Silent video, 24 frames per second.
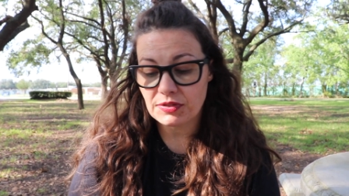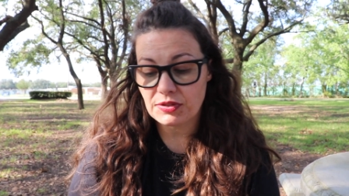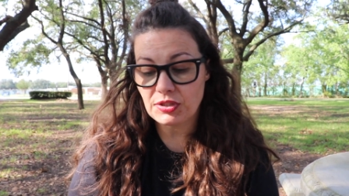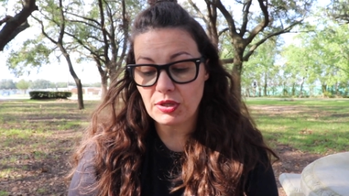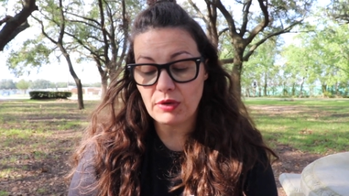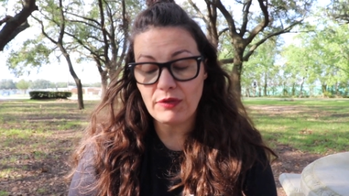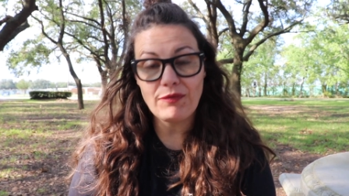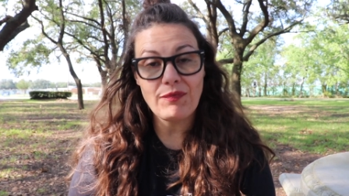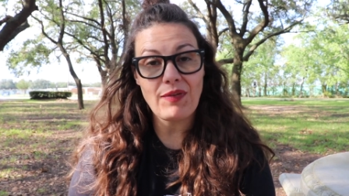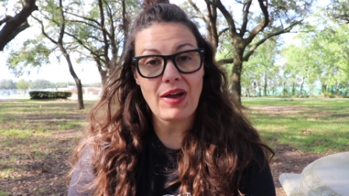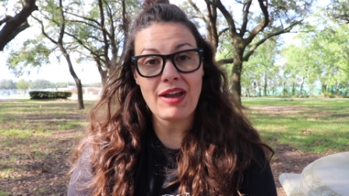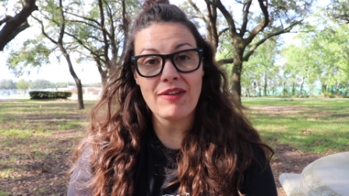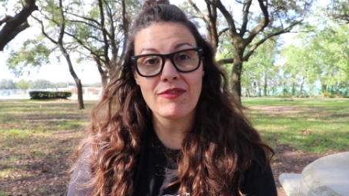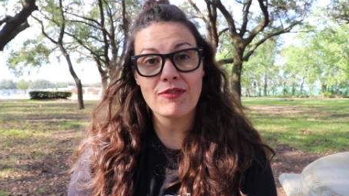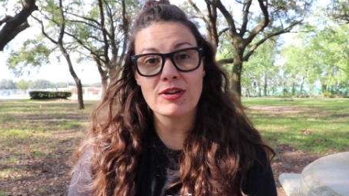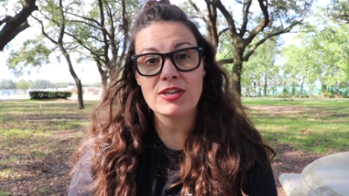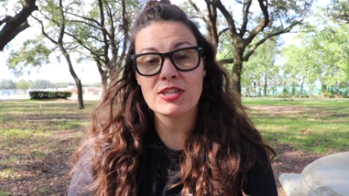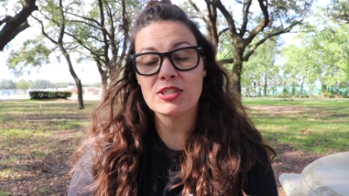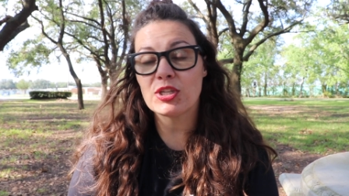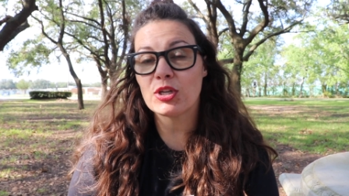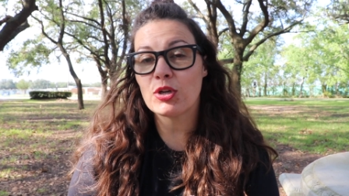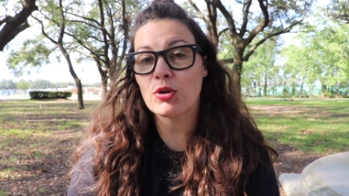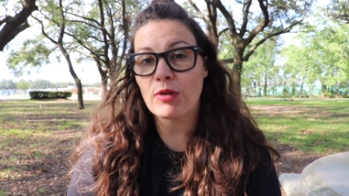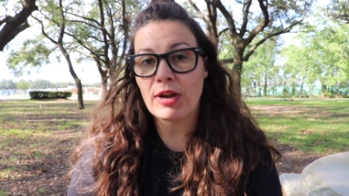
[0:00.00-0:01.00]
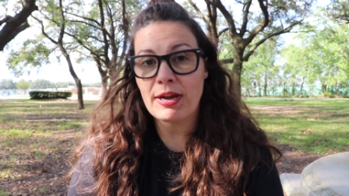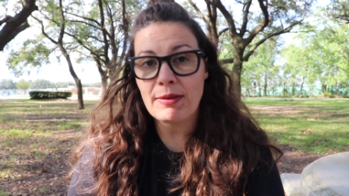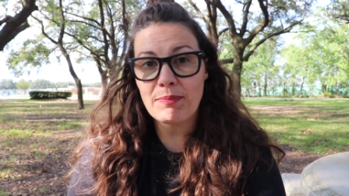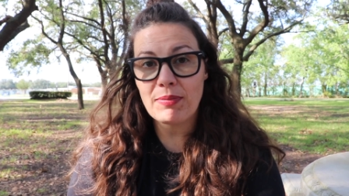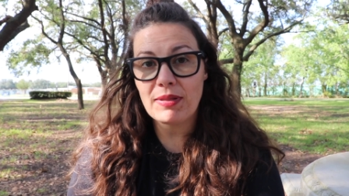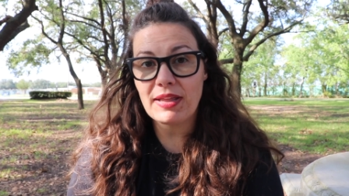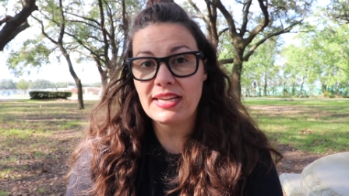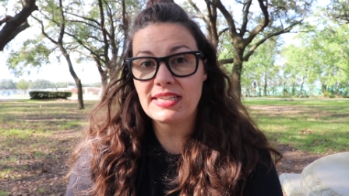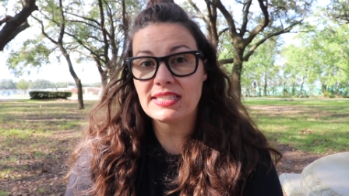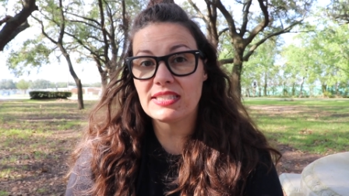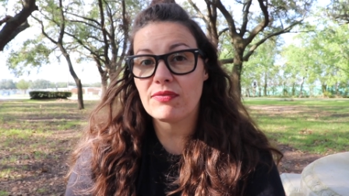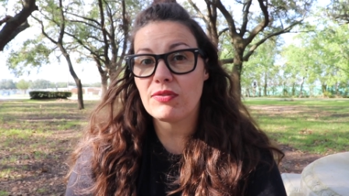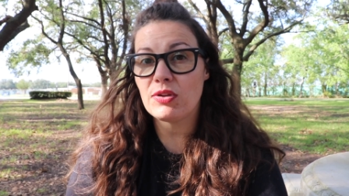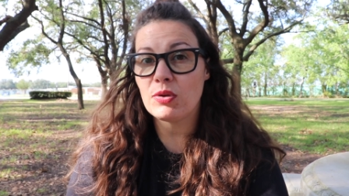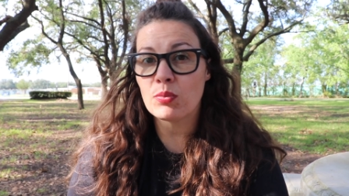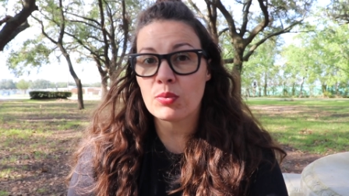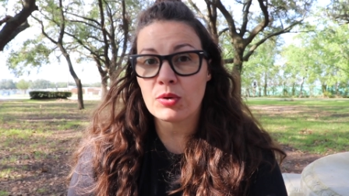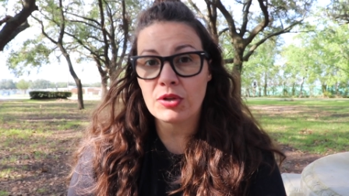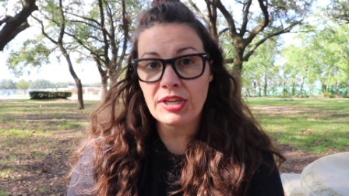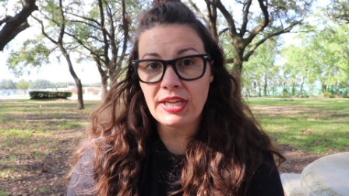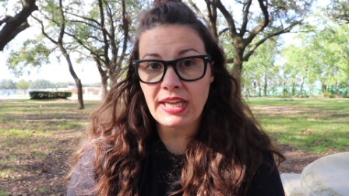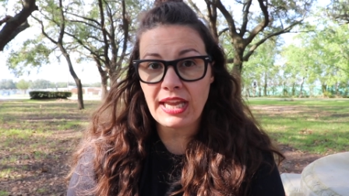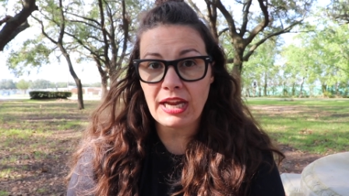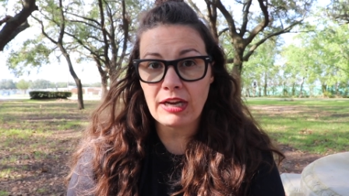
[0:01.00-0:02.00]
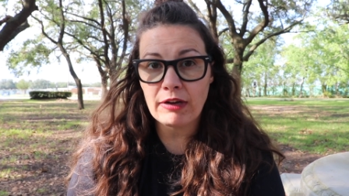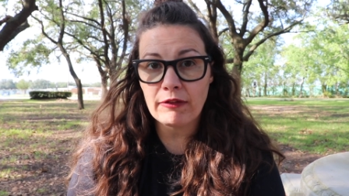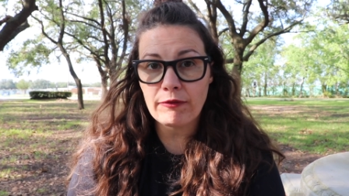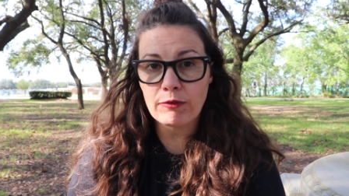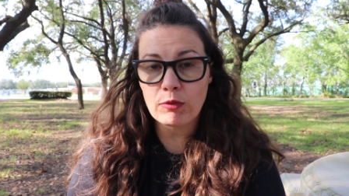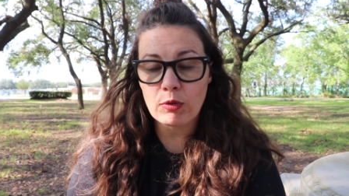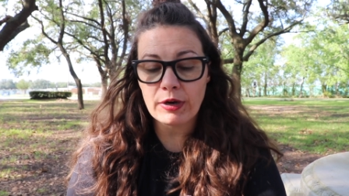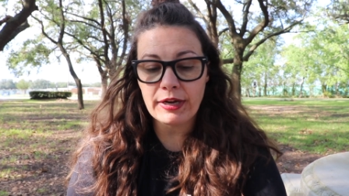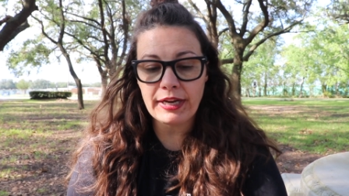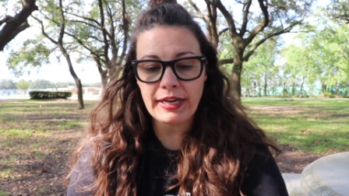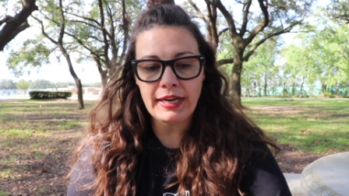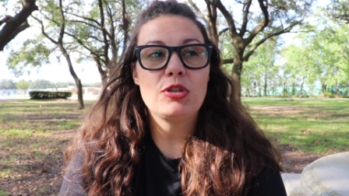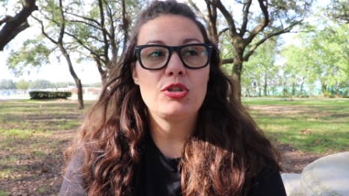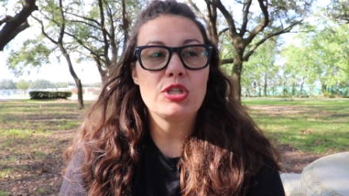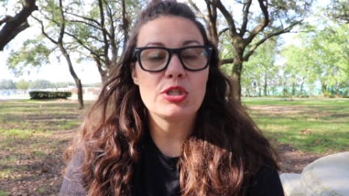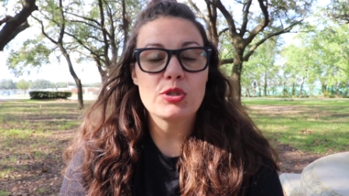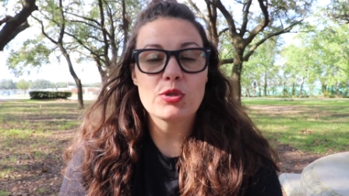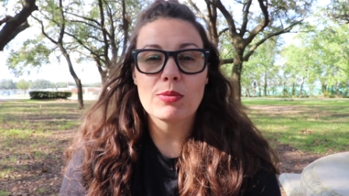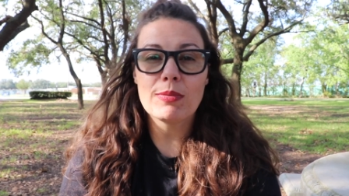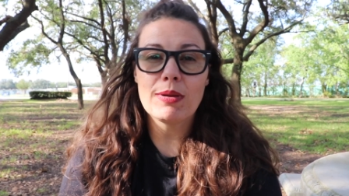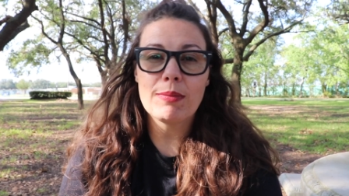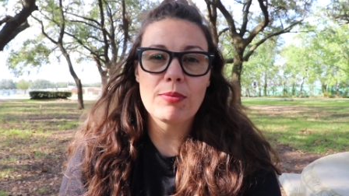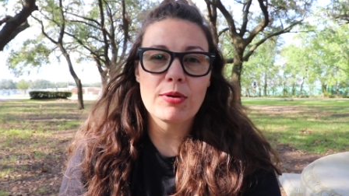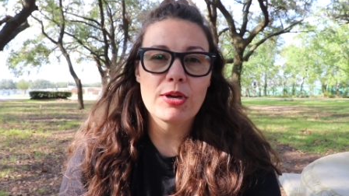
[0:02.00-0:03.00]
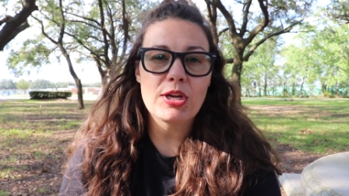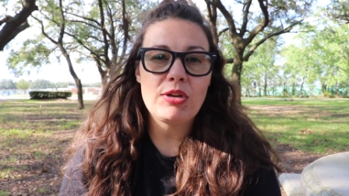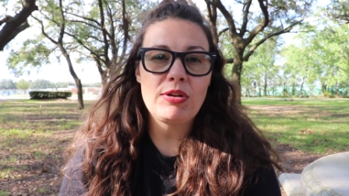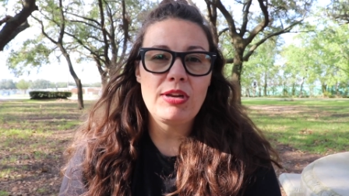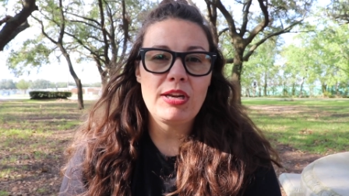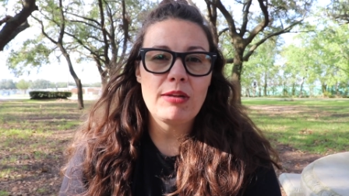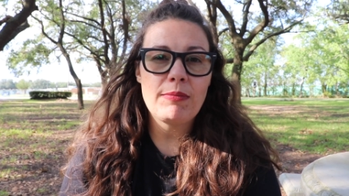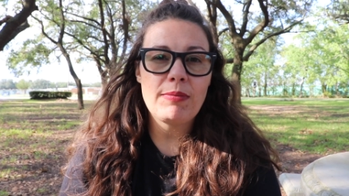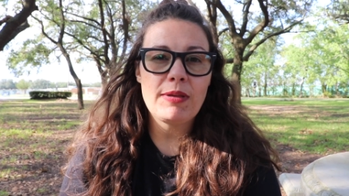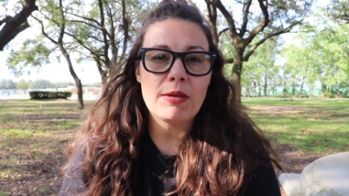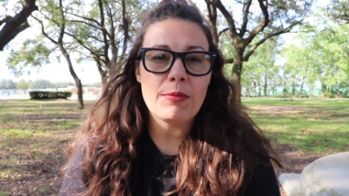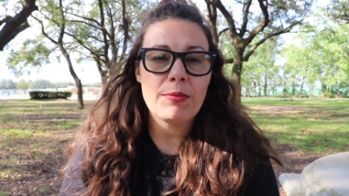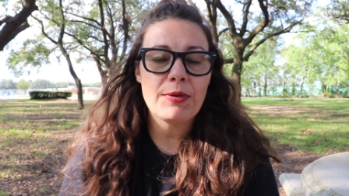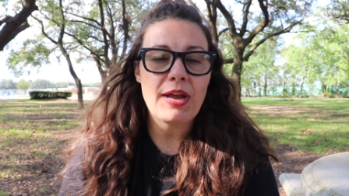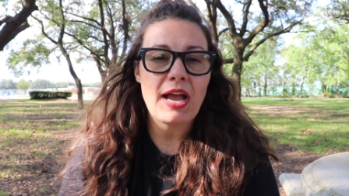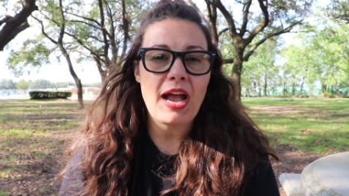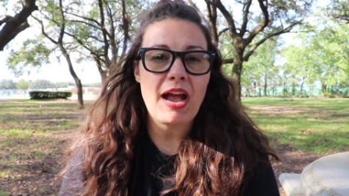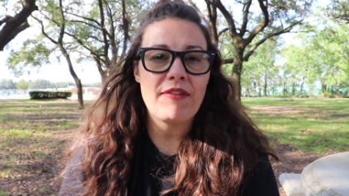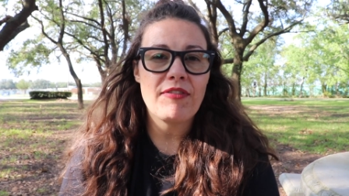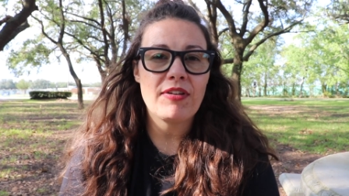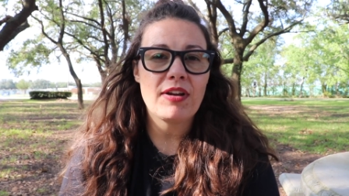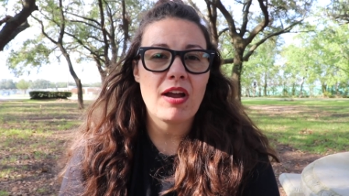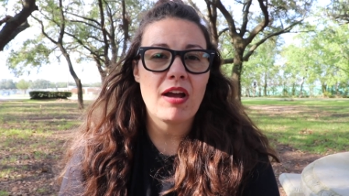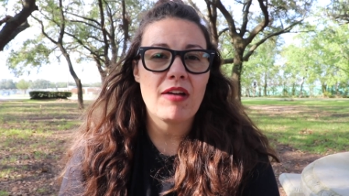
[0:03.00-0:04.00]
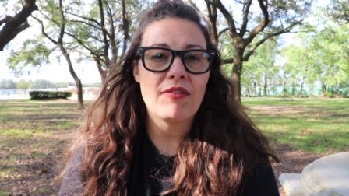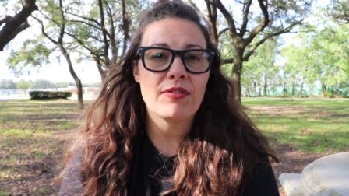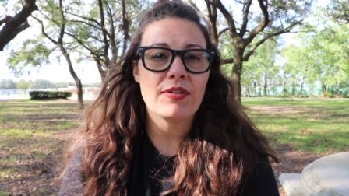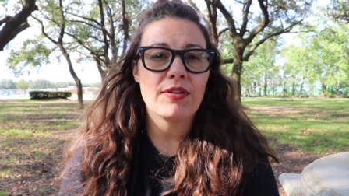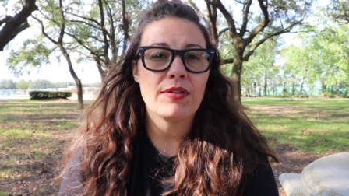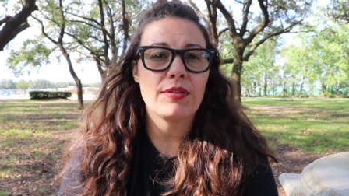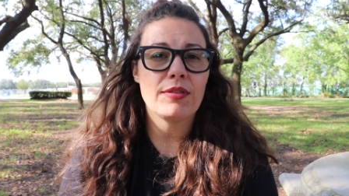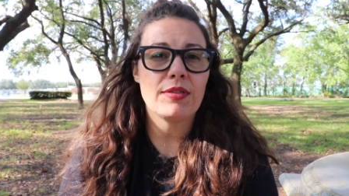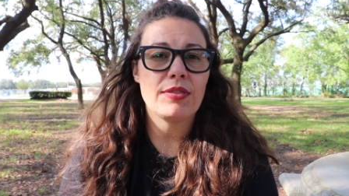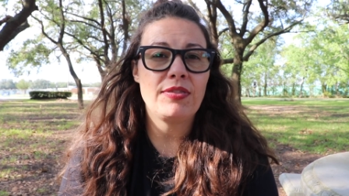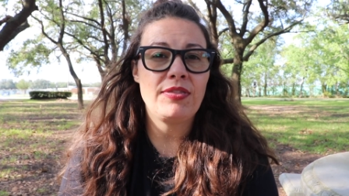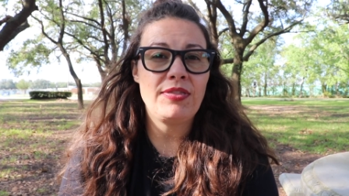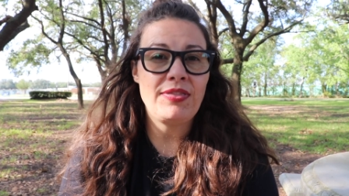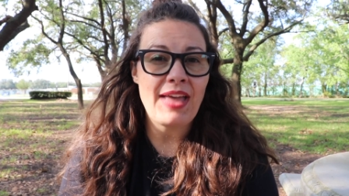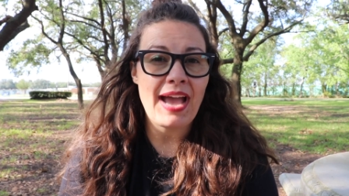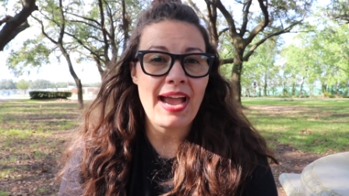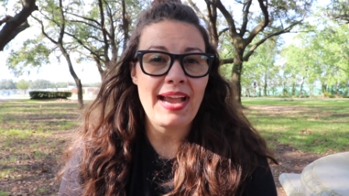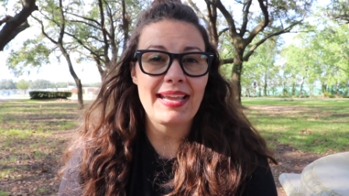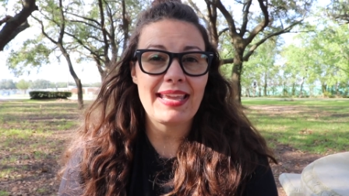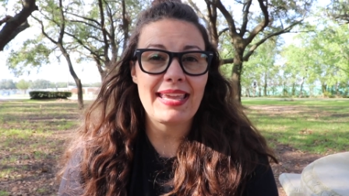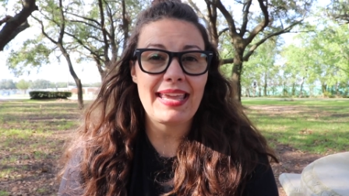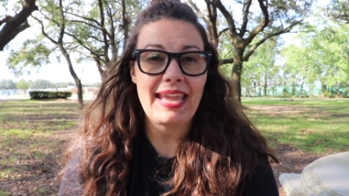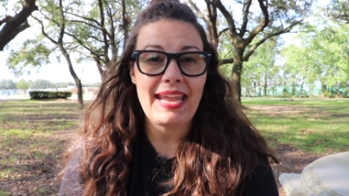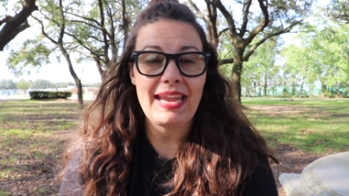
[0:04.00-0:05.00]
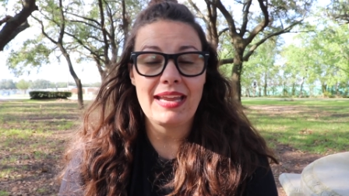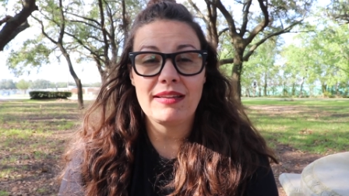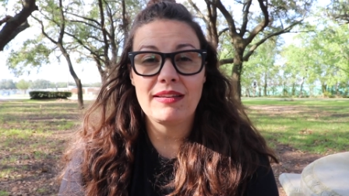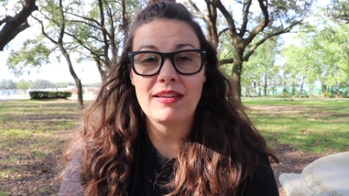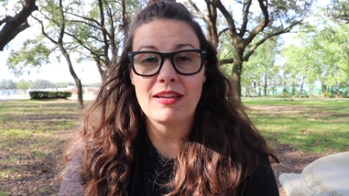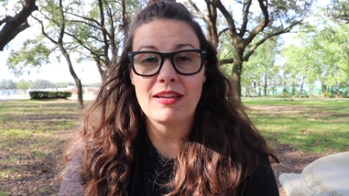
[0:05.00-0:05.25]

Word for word: So Fiverr is a great place if you really can't afford it. Just remember, you need to be able to have a cover that can